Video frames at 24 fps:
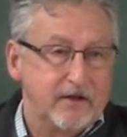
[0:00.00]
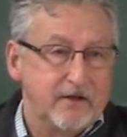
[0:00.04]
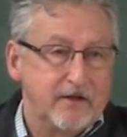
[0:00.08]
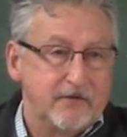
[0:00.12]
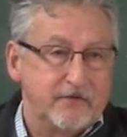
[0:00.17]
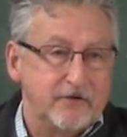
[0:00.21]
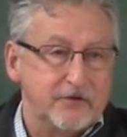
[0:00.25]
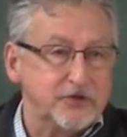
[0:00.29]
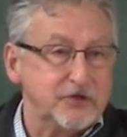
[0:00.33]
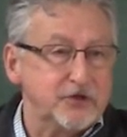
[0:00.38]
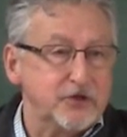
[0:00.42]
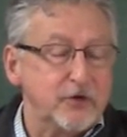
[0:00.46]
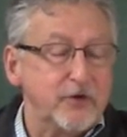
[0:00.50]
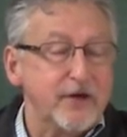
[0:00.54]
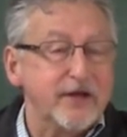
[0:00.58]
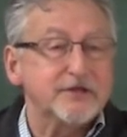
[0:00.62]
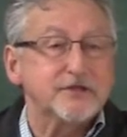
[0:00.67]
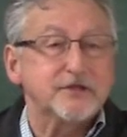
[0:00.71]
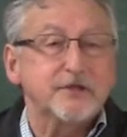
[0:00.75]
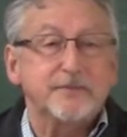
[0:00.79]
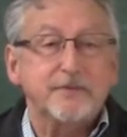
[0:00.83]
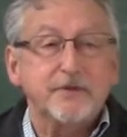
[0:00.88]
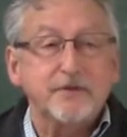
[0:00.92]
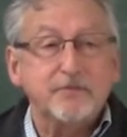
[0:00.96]
There still
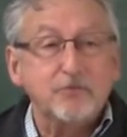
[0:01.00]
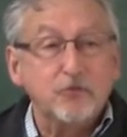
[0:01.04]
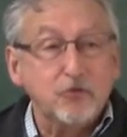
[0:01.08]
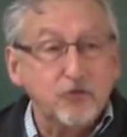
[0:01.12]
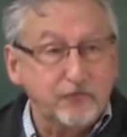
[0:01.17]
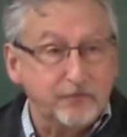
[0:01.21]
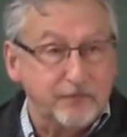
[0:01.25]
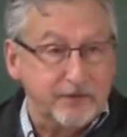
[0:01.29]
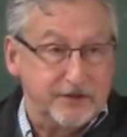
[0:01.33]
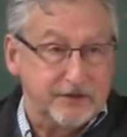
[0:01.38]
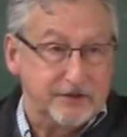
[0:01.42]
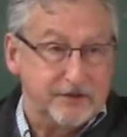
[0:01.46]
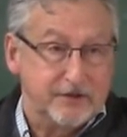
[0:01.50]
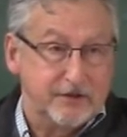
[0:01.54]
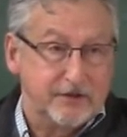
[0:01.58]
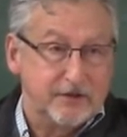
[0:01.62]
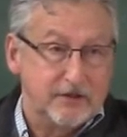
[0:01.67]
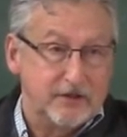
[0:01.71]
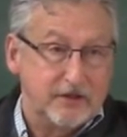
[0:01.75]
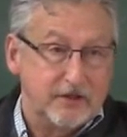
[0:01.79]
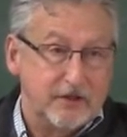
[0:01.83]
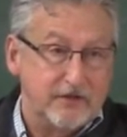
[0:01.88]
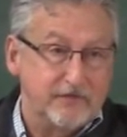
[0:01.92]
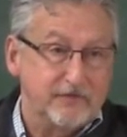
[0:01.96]
has to be movement,
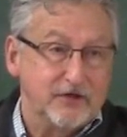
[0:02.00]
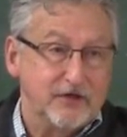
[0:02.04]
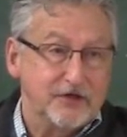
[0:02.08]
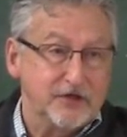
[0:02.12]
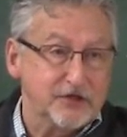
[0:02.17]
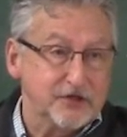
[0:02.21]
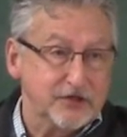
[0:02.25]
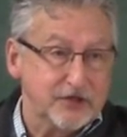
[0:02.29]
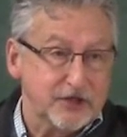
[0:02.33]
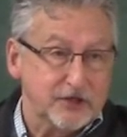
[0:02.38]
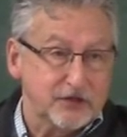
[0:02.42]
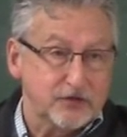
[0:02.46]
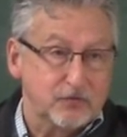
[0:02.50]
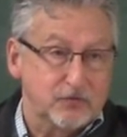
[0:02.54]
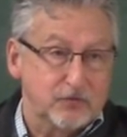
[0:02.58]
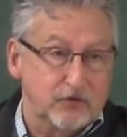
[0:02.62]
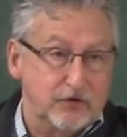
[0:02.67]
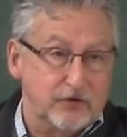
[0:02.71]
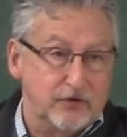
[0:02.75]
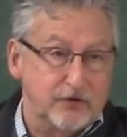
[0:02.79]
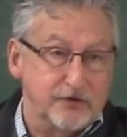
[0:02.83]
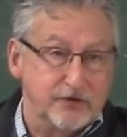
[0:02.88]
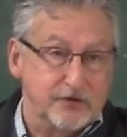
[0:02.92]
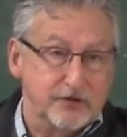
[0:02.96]
even in six
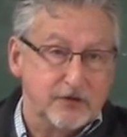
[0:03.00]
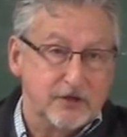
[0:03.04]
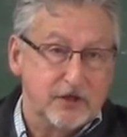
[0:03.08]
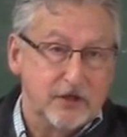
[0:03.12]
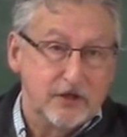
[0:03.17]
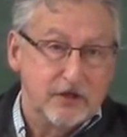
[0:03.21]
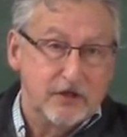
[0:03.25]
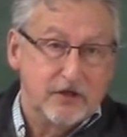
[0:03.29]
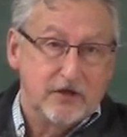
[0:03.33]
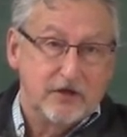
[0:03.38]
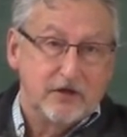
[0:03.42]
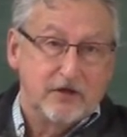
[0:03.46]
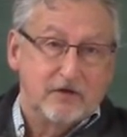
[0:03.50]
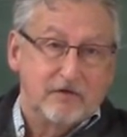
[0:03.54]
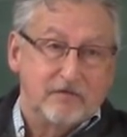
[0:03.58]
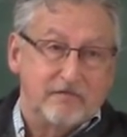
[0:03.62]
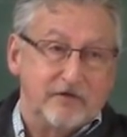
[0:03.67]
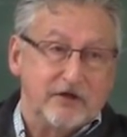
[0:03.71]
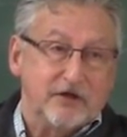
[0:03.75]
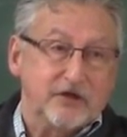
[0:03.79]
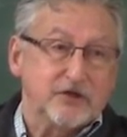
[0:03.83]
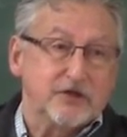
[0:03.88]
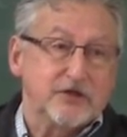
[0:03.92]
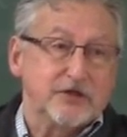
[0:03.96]
words.
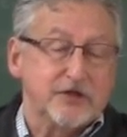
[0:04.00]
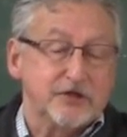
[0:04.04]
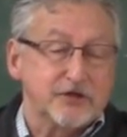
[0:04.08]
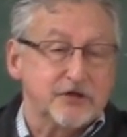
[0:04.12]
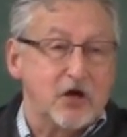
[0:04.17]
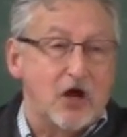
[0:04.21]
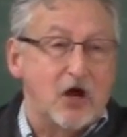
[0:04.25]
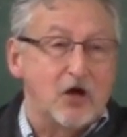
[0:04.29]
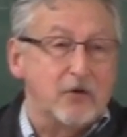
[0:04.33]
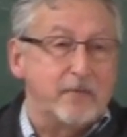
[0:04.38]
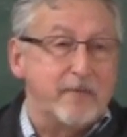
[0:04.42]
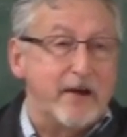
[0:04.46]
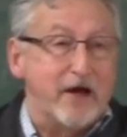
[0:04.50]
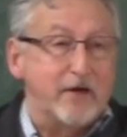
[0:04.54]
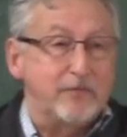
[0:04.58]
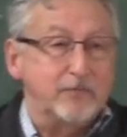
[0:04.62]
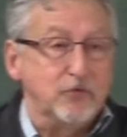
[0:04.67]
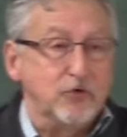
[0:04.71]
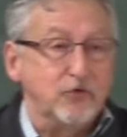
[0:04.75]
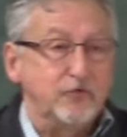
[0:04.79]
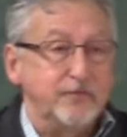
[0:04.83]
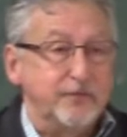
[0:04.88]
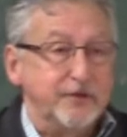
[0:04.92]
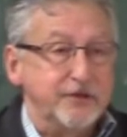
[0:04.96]
Fiction is all about
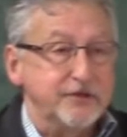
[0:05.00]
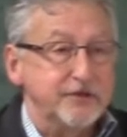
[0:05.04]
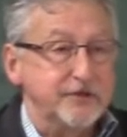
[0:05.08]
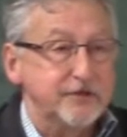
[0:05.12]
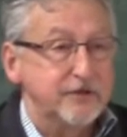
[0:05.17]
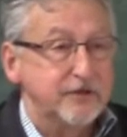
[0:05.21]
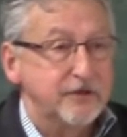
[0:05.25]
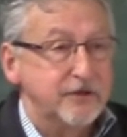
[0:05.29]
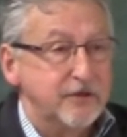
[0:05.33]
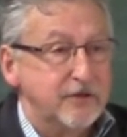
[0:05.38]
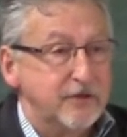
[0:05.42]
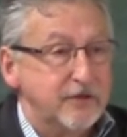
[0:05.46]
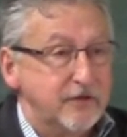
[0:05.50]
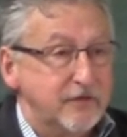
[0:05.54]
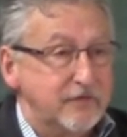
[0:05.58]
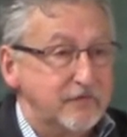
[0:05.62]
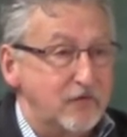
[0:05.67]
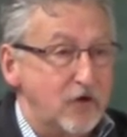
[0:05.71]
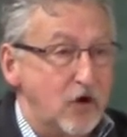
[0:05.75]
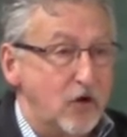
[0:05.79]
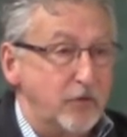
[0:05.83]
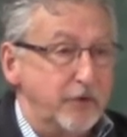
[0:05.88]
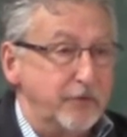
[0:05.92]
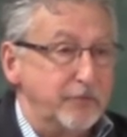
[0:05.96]
movement,
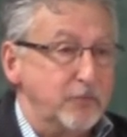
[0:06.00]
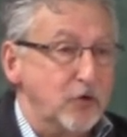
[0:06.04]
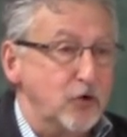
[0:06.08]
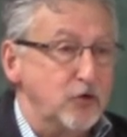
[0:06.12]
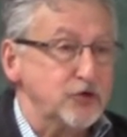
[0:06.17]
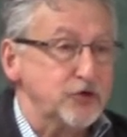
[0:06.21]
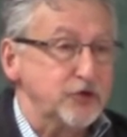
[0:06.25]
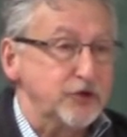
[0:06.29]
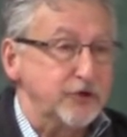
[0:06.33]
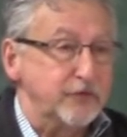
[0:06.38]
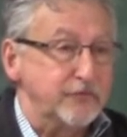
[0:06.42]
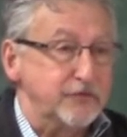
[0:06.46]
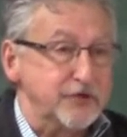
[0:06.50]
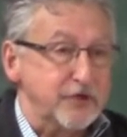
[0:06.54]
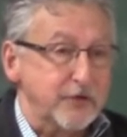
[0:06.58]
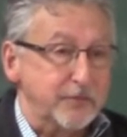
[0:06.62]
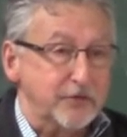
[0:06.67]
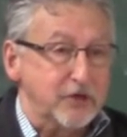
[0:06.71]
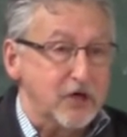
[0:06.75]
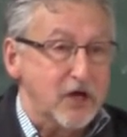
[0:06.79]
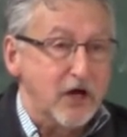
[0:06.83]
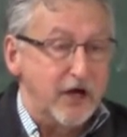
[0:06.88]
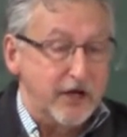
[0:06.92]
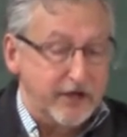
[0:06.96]
forward motion of
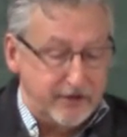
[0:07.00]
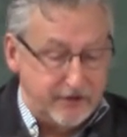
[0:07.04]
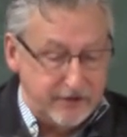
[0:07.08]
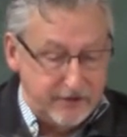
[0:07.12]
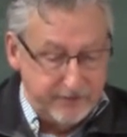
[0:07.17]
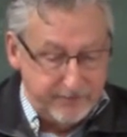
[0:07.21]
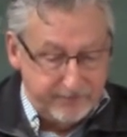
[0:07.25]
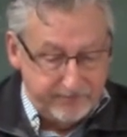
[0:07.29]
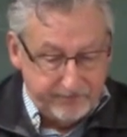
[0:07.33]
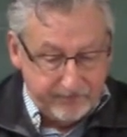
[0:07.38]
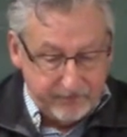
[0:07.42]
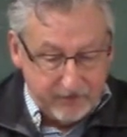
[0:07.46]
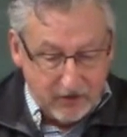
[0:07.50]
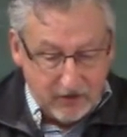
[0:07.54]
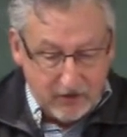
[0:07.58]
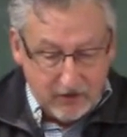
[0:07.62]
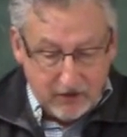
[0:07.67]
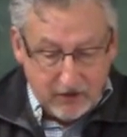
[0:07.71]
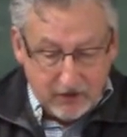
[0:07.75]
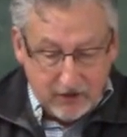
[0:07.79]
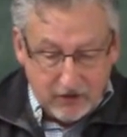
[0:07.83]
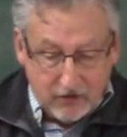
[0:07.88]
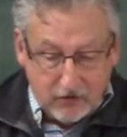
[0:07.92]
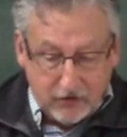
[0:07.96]
some kind.
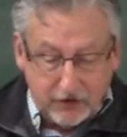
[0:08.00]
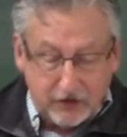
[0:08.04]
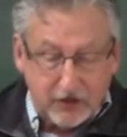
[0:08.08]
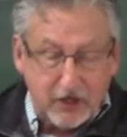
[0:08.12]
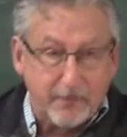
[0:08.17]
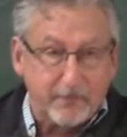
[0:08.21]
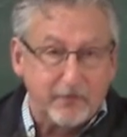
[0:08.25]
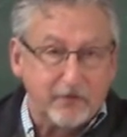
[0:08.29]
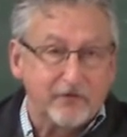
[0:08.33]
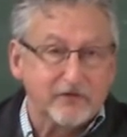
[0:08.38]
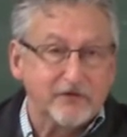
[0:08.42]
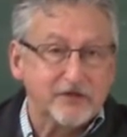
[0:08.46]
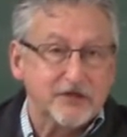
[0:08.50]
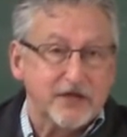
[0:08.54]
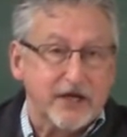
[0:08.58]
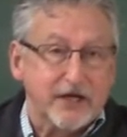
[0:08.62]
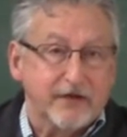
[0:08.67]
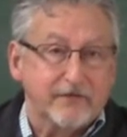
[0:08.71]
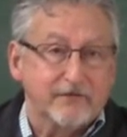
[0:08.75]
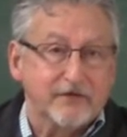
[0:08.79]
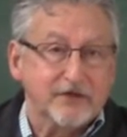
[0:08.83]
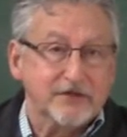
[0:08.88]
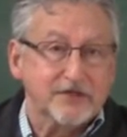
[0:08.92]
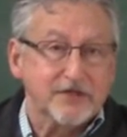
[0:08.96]
Here are a couple of, exa
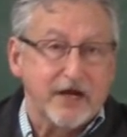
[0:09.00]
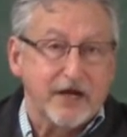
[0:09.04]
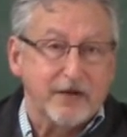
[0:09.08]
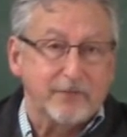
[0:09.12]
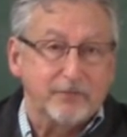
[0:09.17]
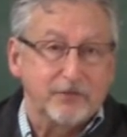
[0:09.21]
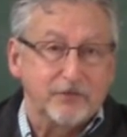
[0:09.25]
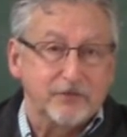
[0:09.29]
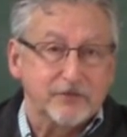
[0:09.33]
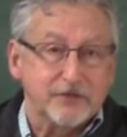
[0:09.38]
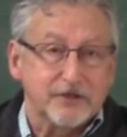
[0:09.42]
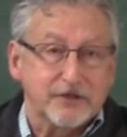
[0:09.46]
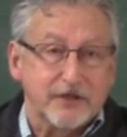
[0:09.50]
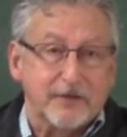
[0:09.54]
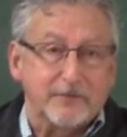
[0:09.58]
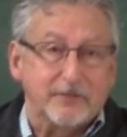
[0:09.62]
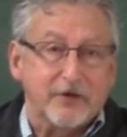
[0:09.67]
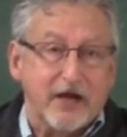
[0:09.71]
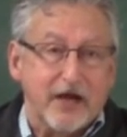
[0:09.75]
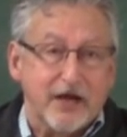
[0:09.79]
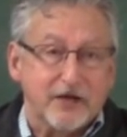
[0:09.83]
of examples, and then I'm going to